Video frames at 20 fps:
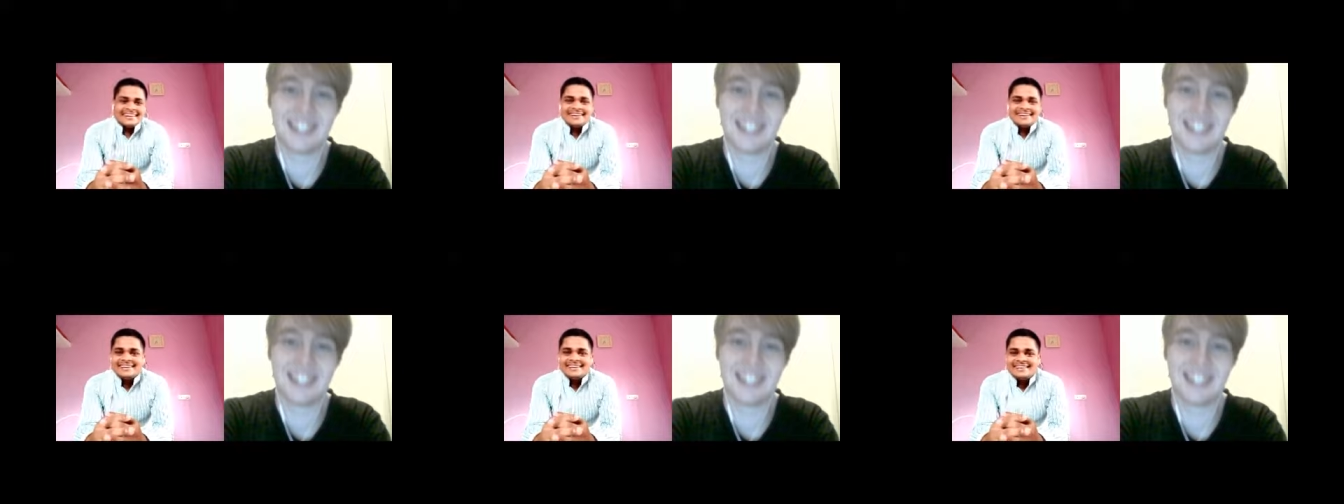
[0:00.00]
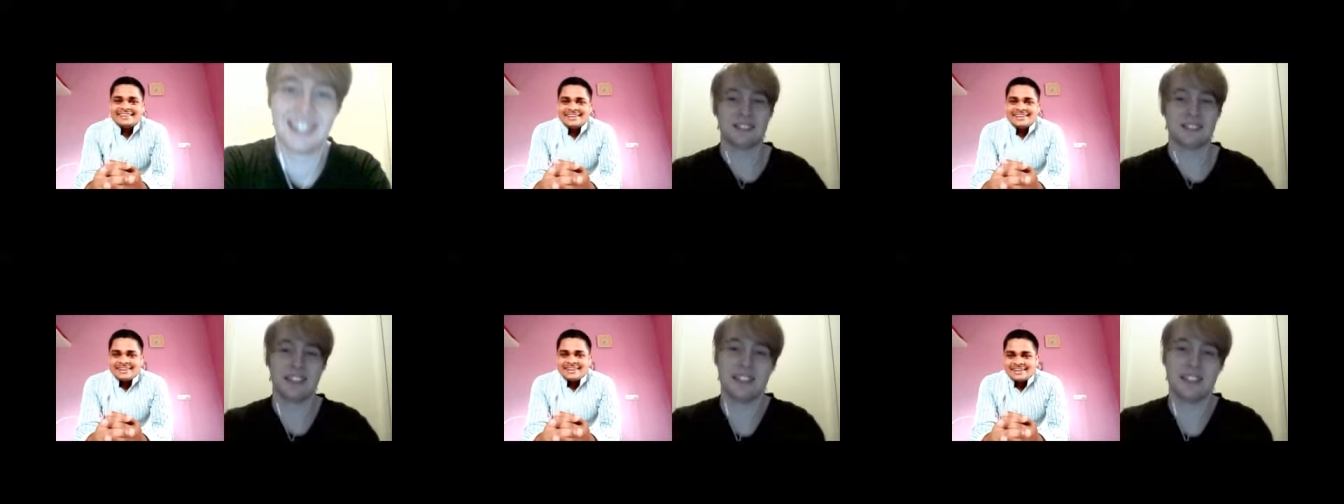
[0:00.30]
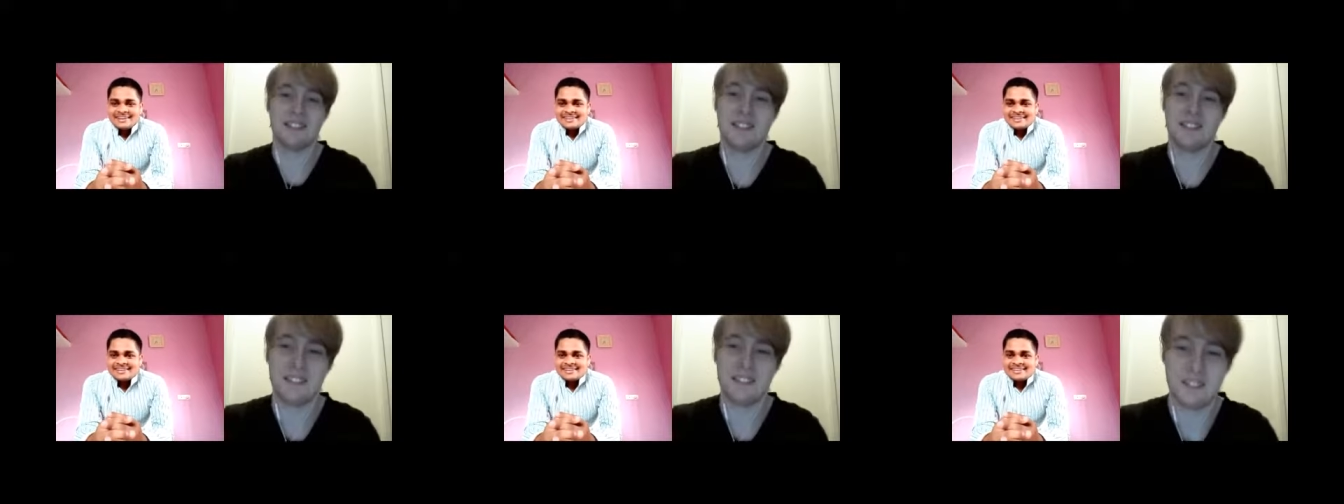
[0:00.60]
Yeah,
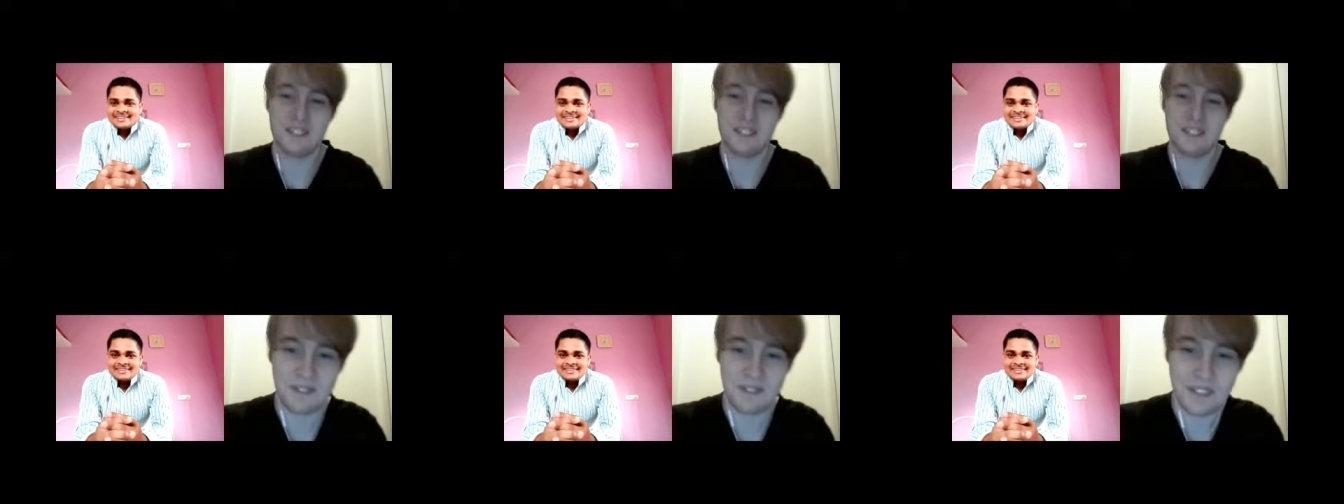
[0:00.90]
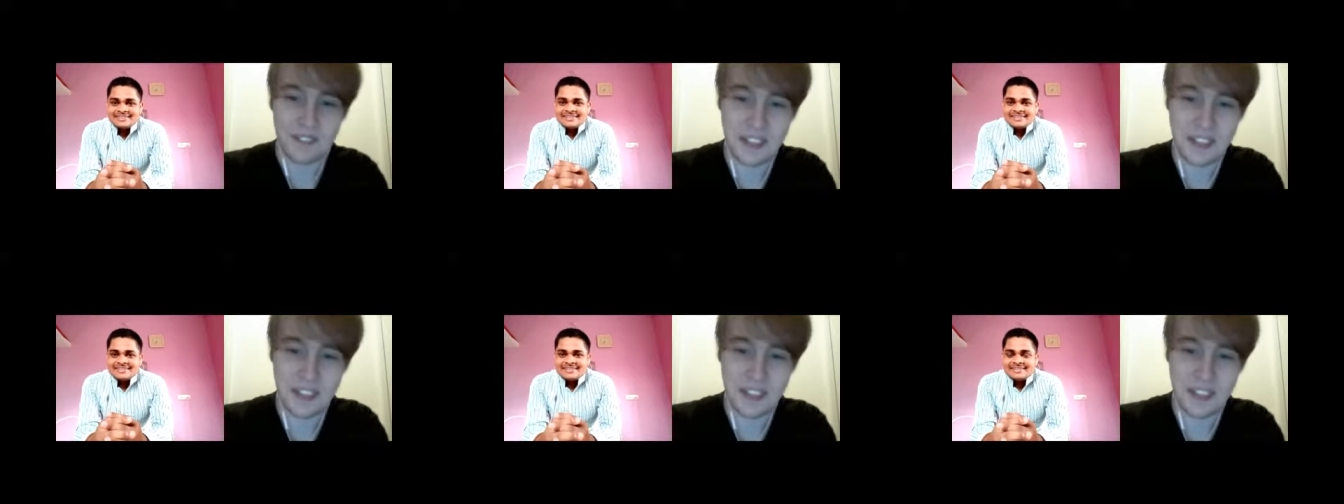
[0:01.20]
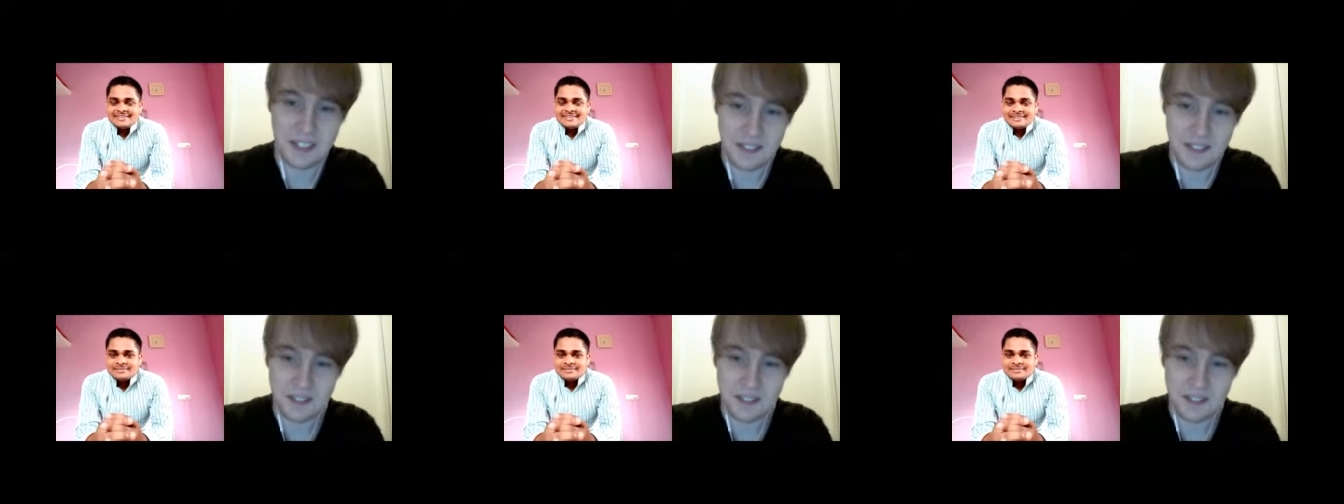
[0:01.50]

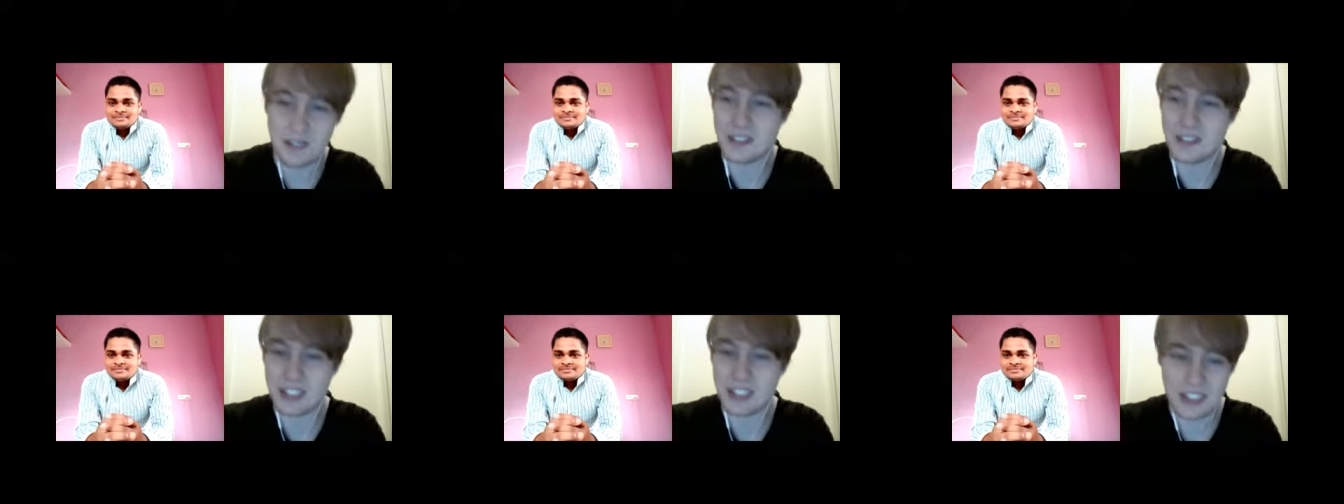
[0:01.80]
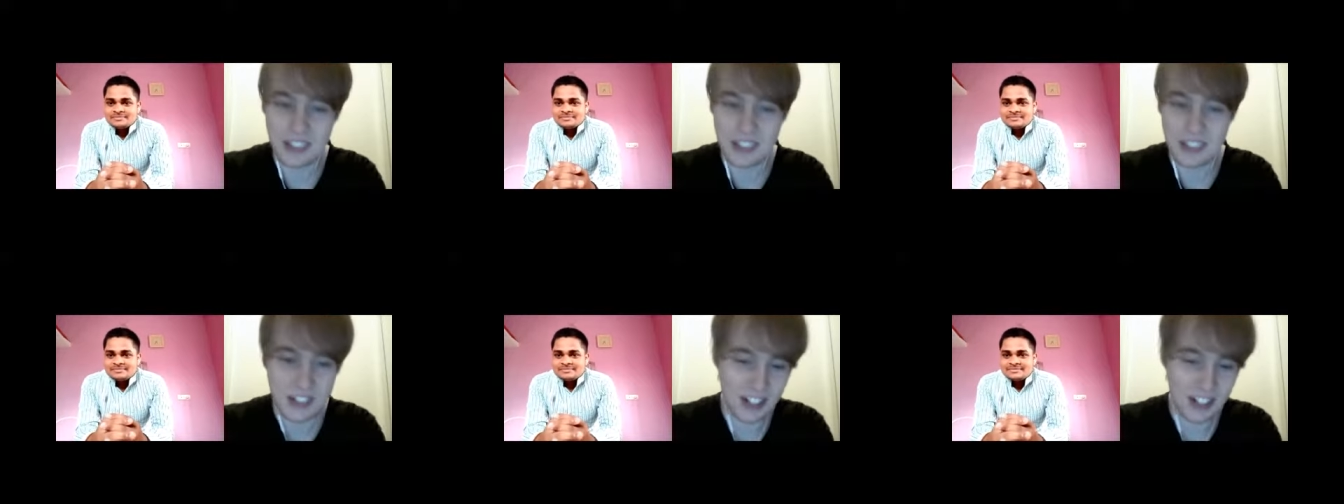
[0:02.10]
maybe it's true.